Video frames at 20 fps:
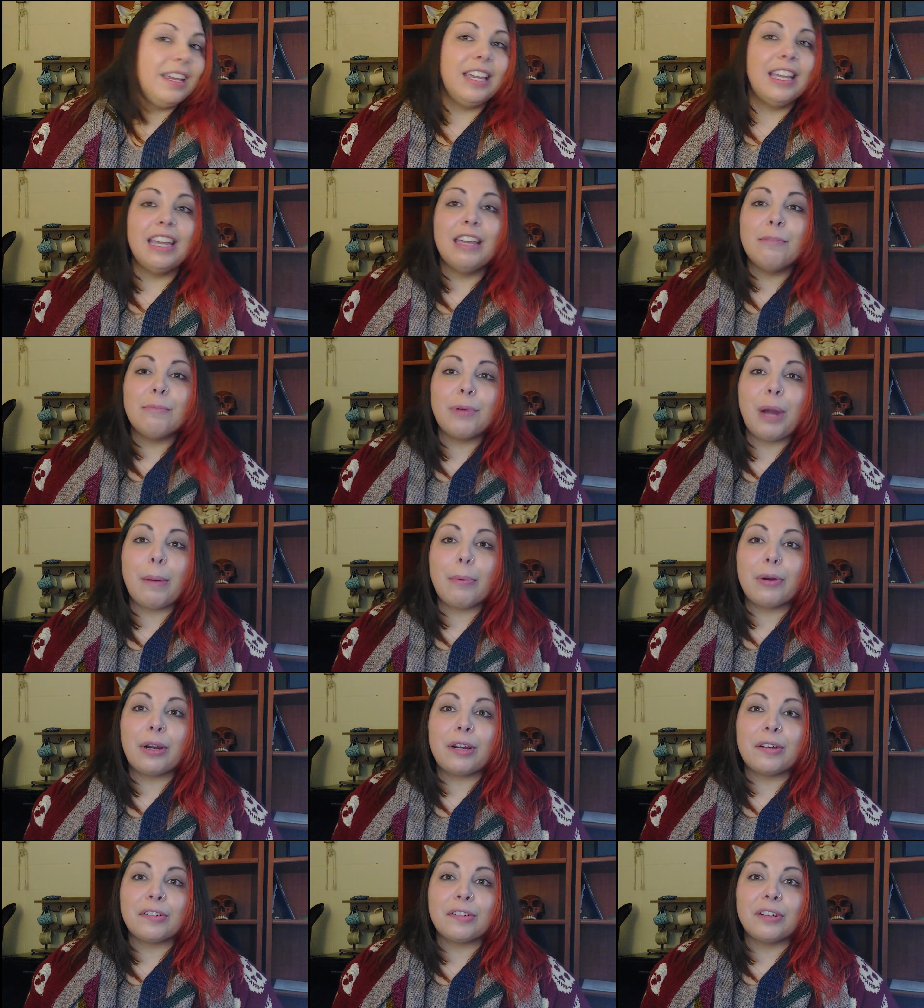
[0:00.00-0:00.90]
In
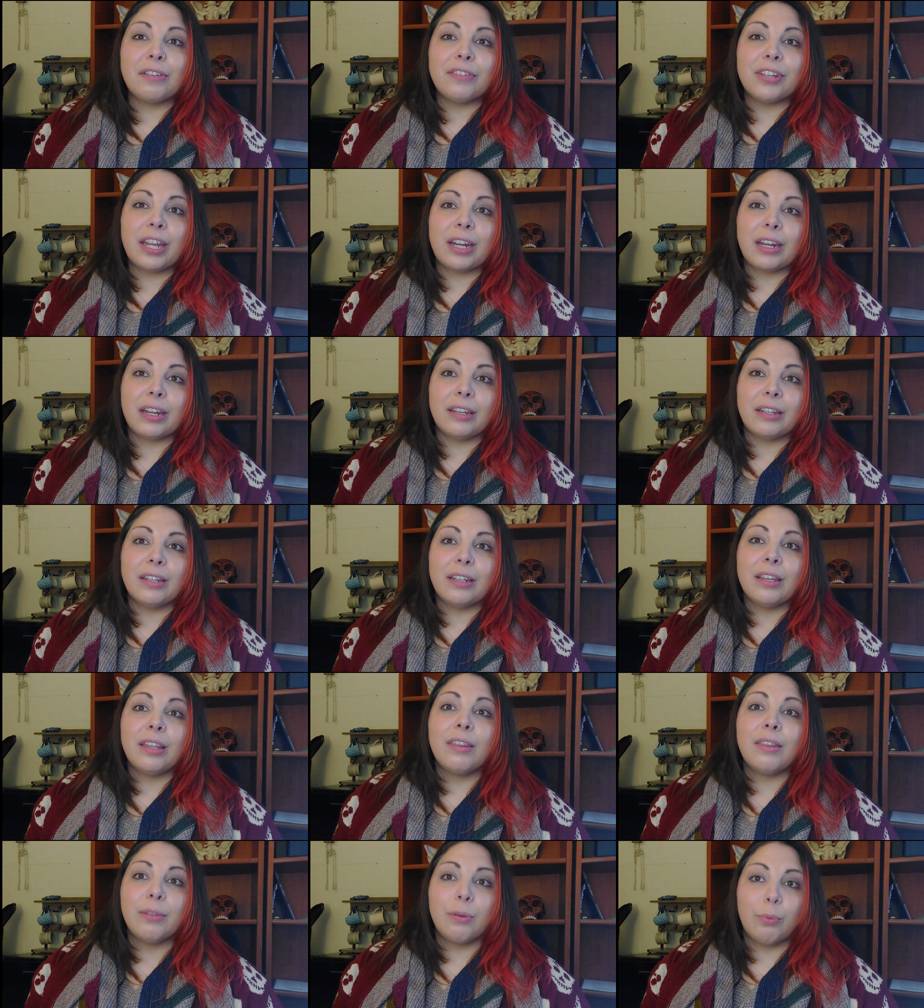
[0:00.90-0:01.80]
preparation of getting
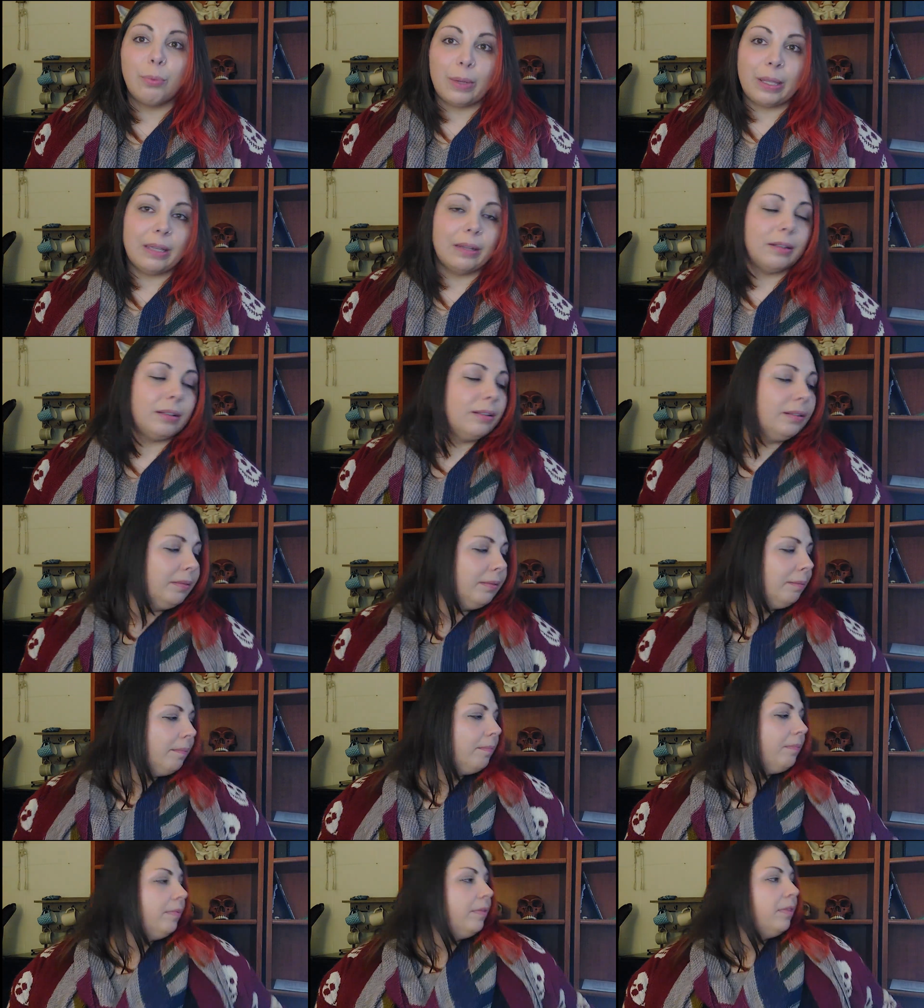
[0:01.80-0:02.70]
the wheel,
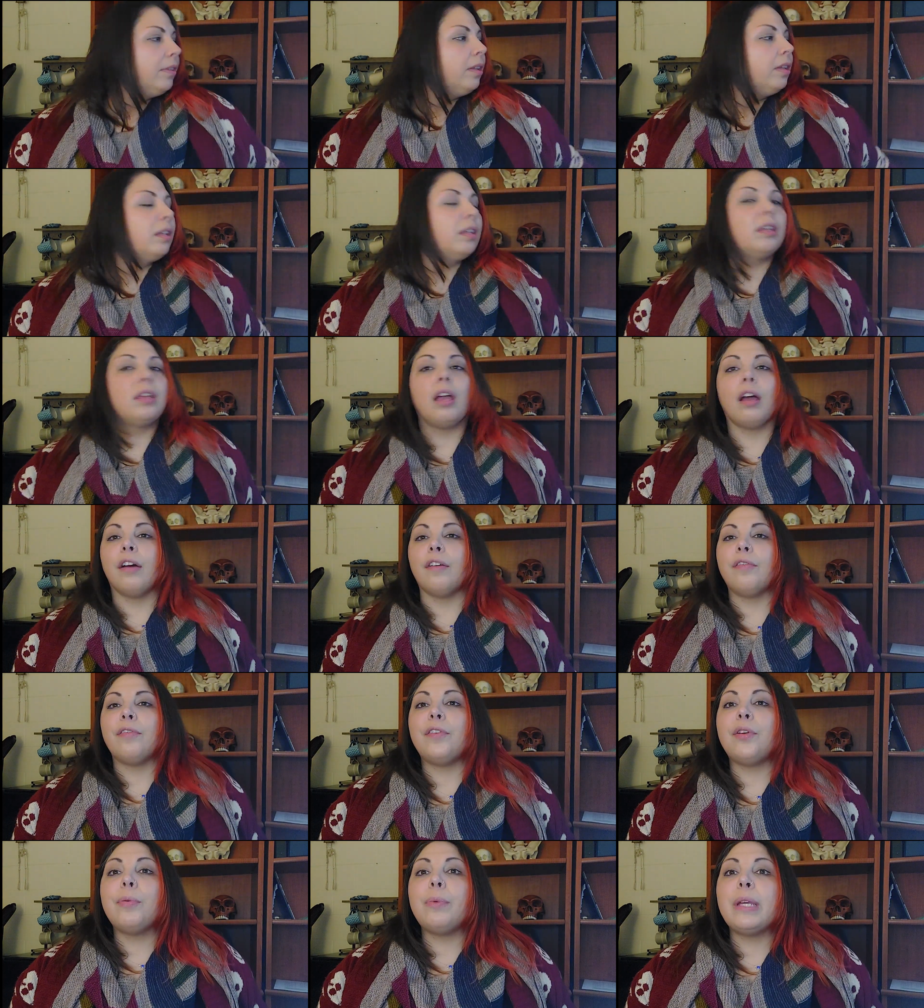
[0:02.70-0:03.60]
a
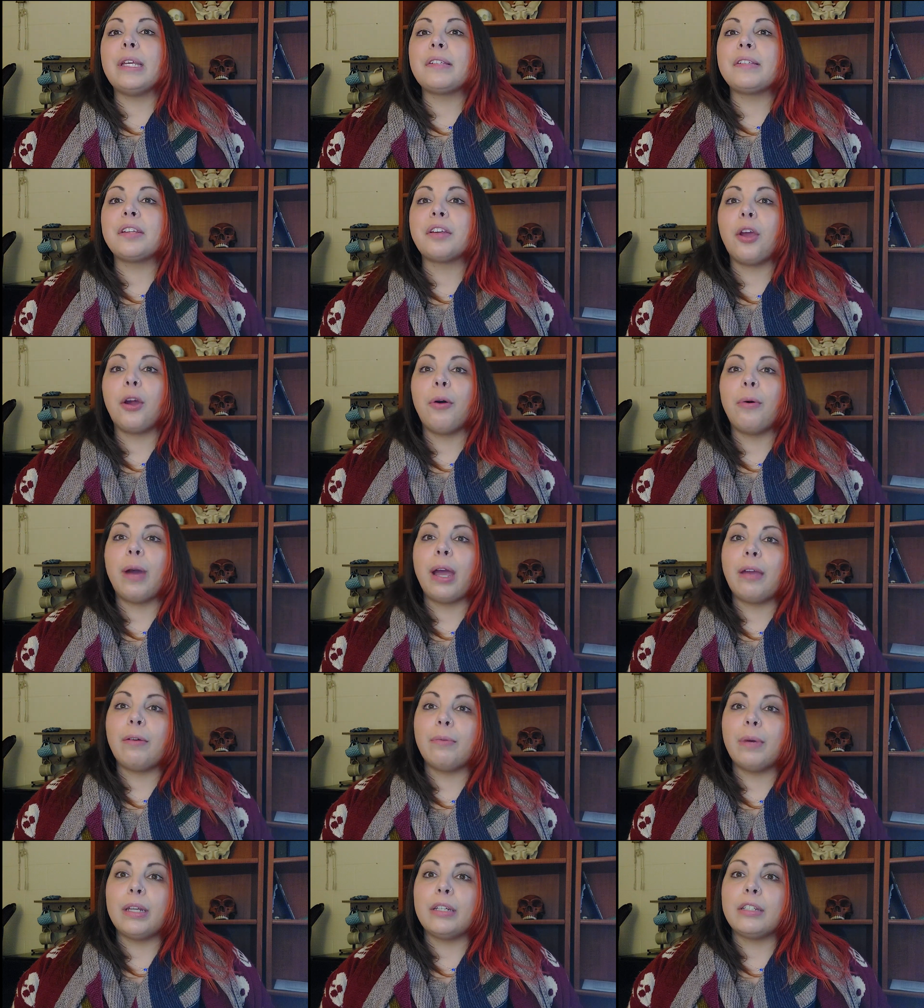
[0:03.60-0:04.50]
few weeks ago I
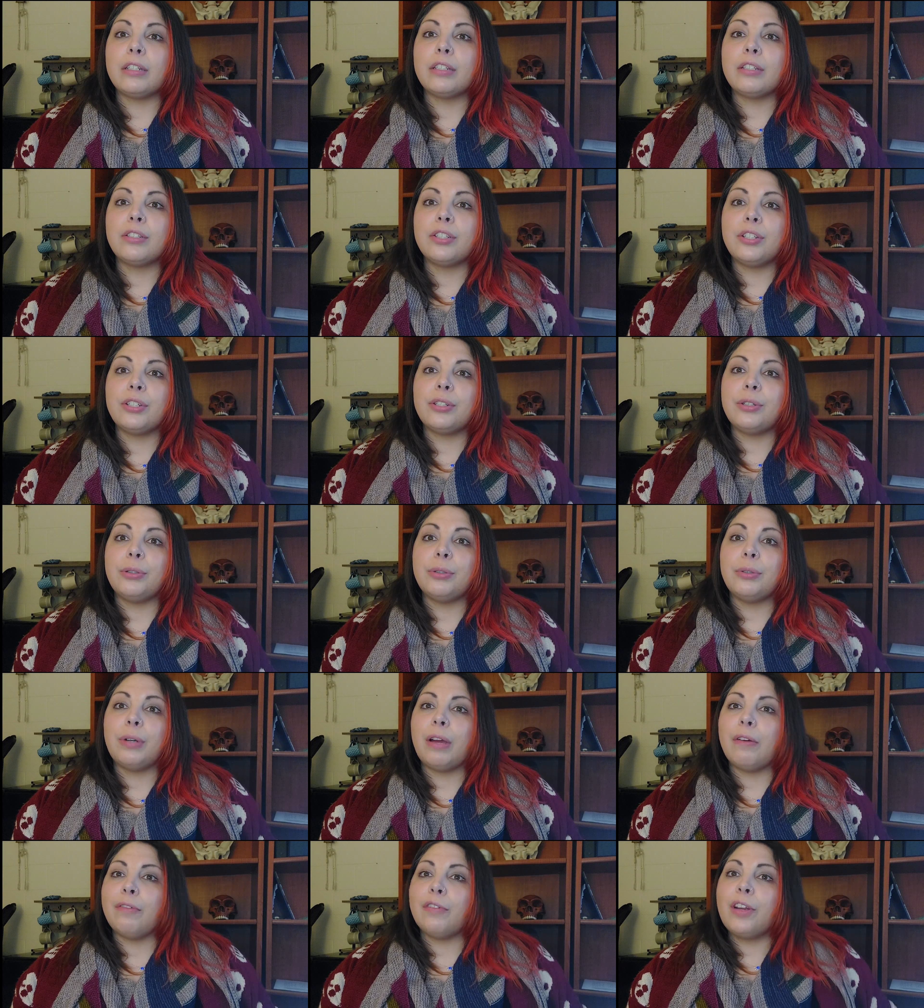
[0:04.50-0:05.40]
went to
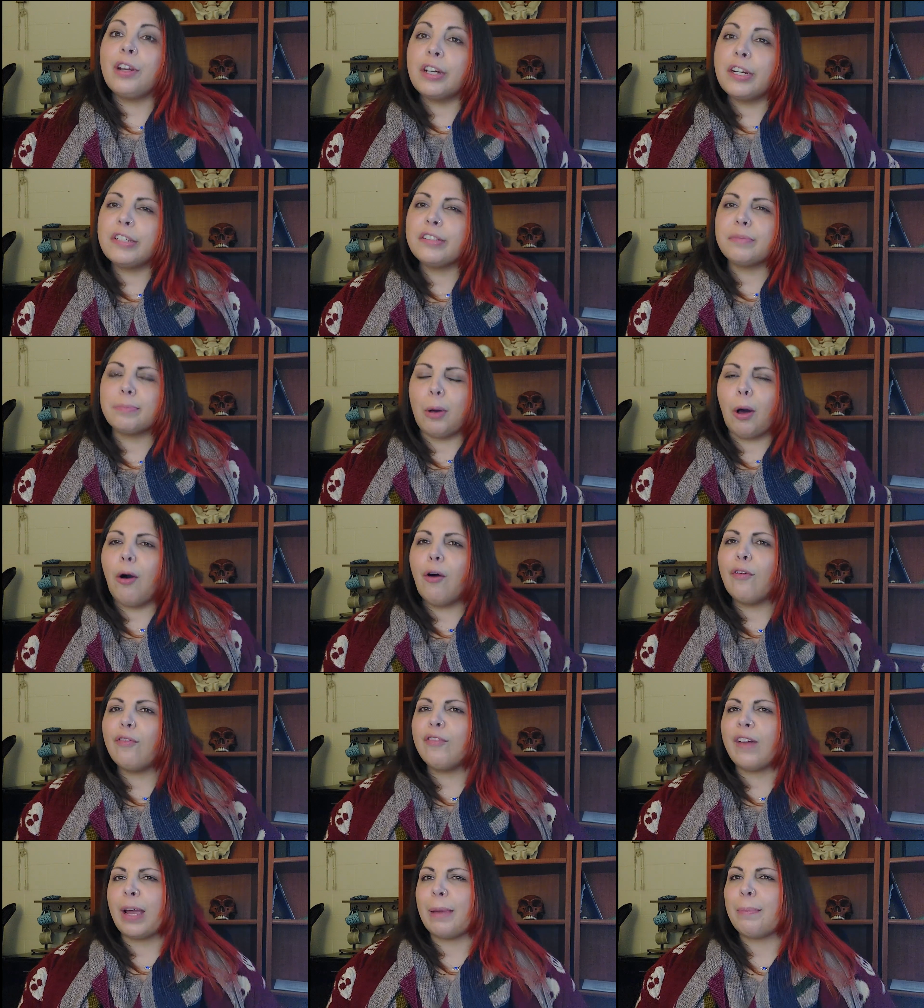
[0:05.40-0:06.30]
a very small
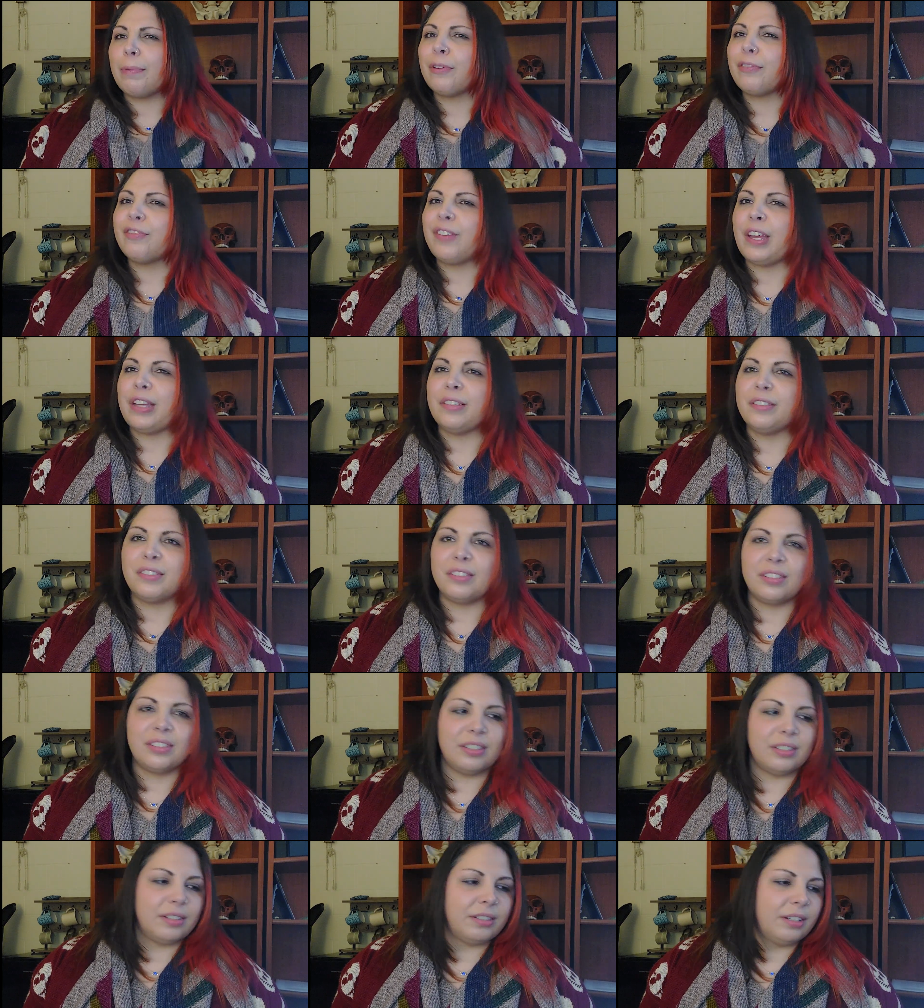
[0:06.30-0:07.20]
fiber
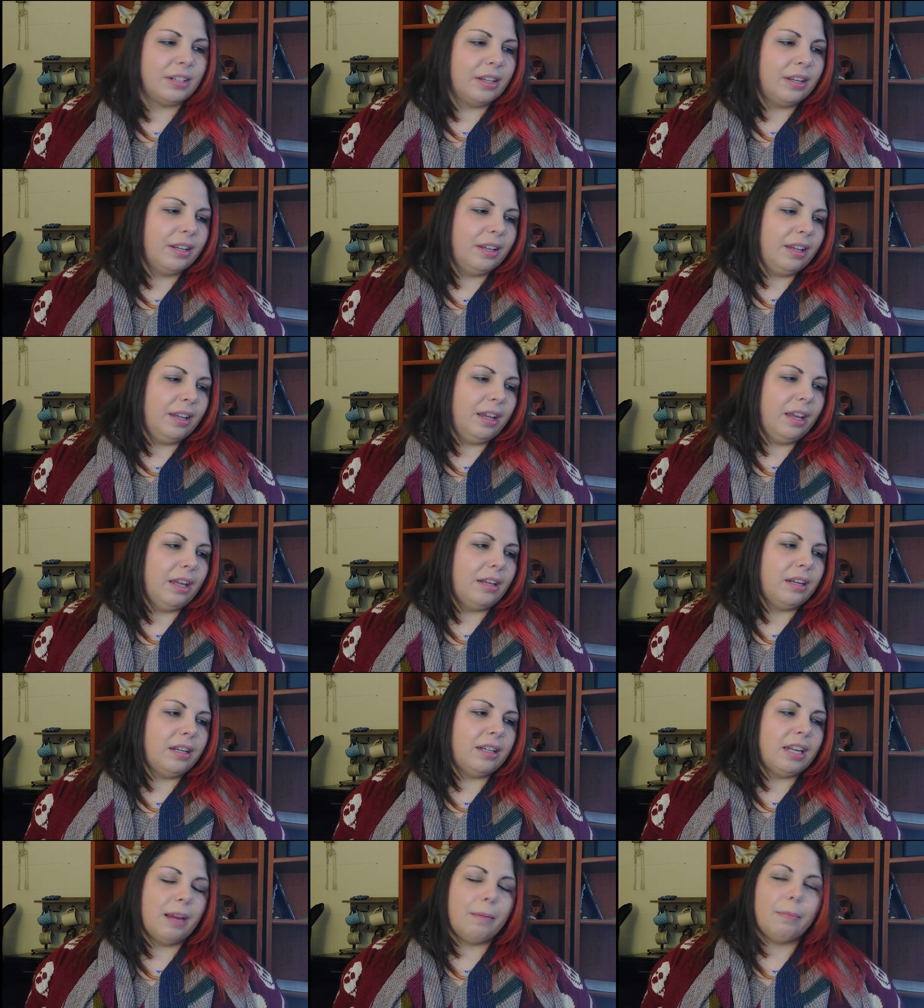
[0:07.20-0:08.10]
fest in
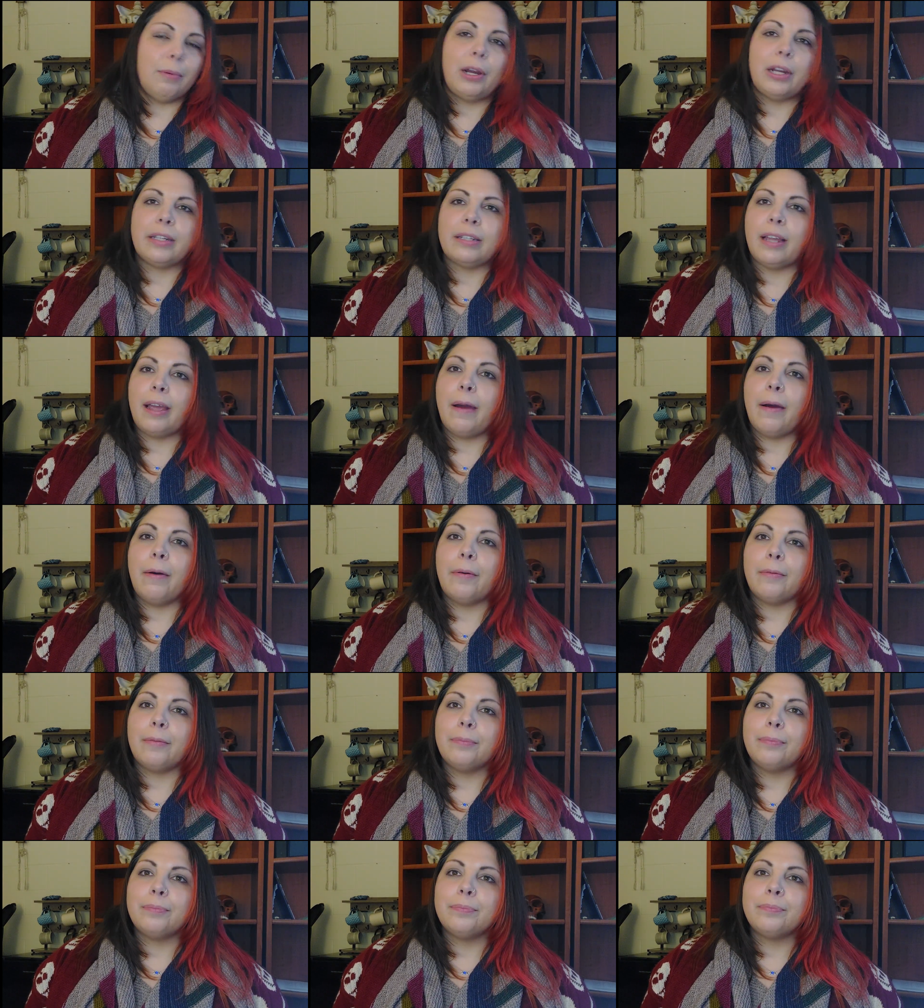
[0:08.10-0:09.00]
a neighboring
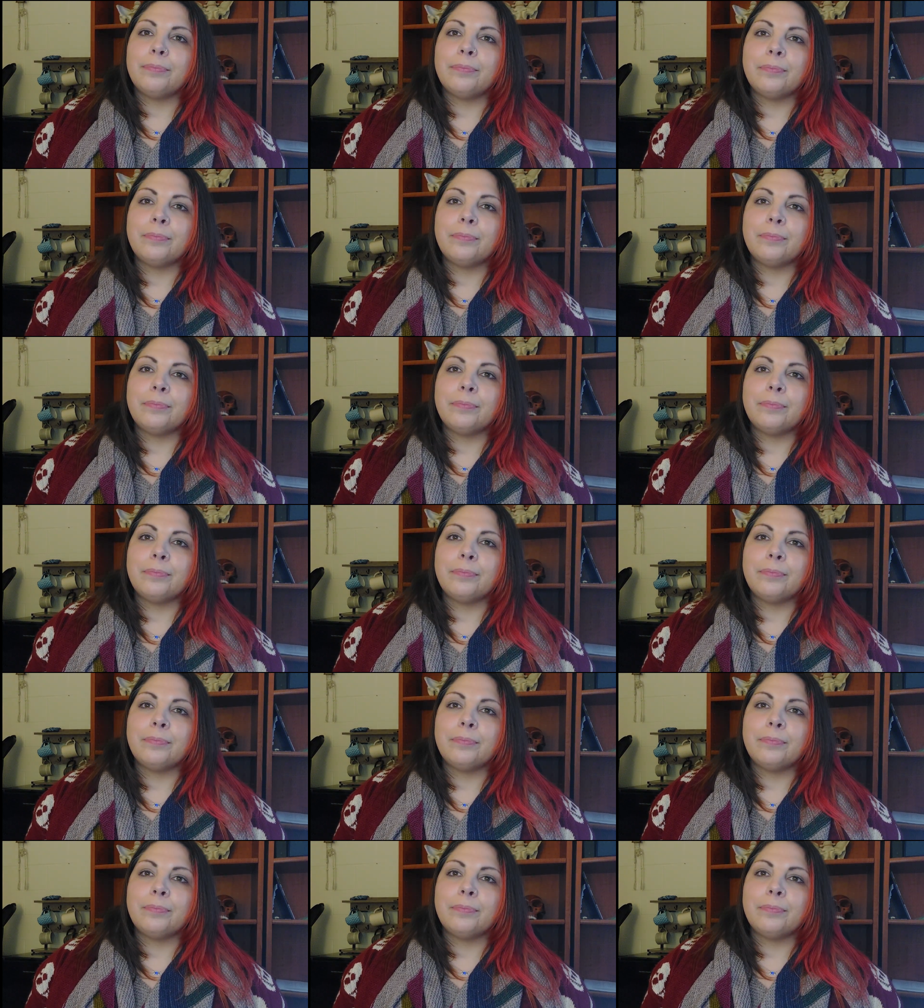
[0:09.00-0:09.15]
town,